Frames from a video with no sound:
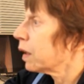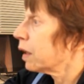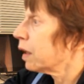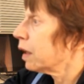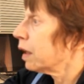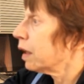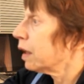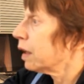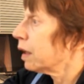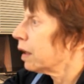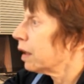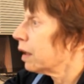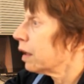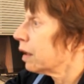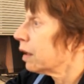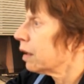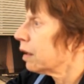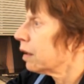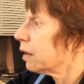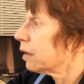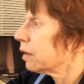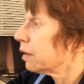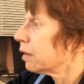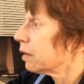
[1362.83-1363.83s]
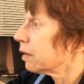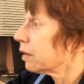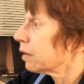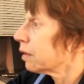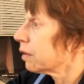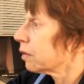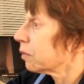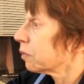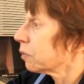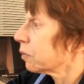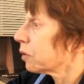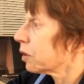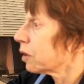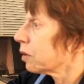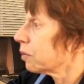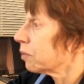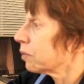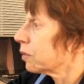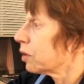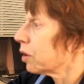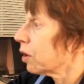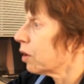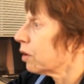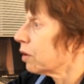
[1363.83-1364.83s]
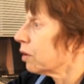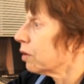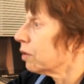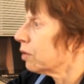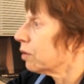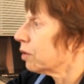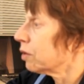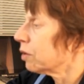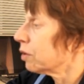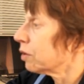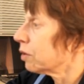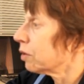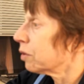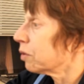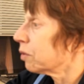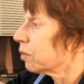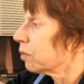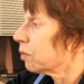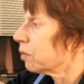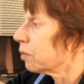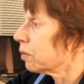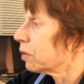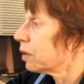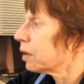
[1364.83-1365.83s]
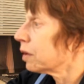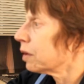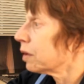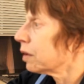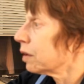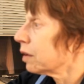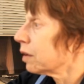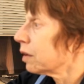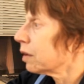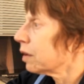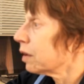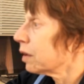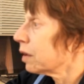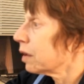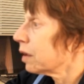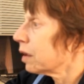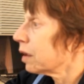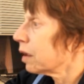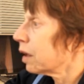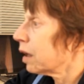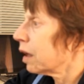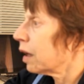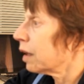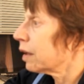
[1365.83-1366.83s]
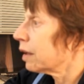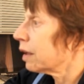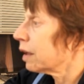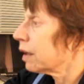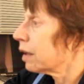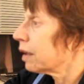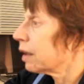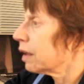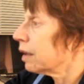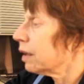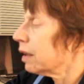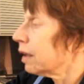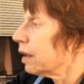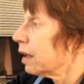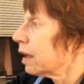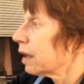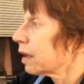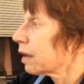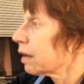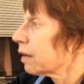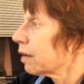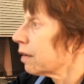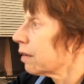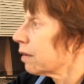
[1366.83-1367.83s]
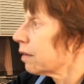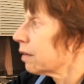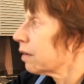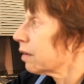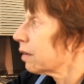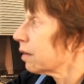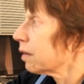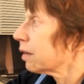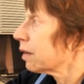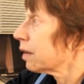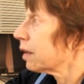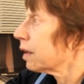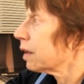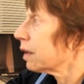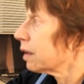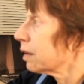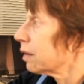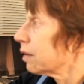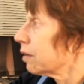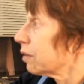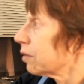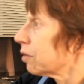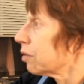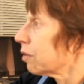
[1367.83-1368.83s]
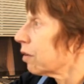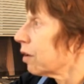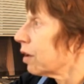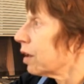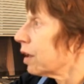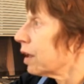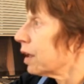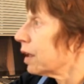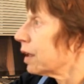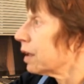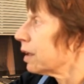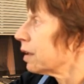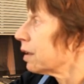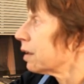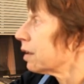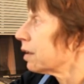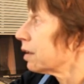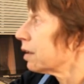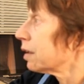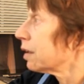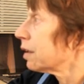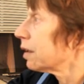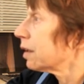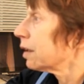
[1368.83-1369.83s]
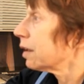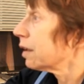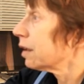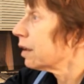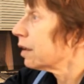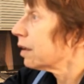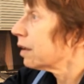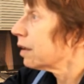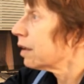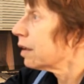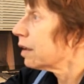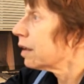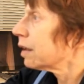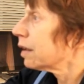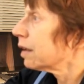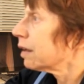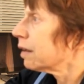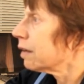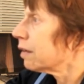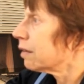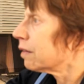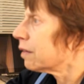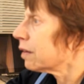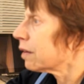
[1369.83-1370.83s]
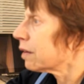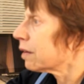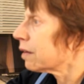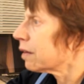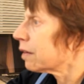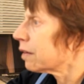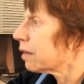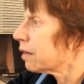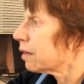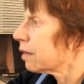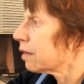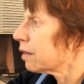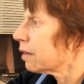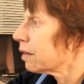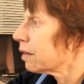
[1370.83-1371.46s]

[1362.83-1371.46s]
And what I'm going to do, I think the next thing to try is just